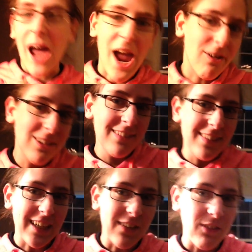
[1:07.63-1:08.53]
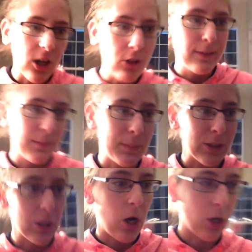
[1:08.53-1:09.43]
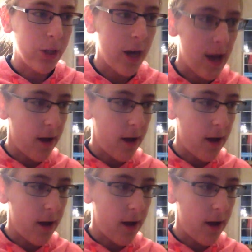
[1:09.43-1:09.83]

I received a Christmas card.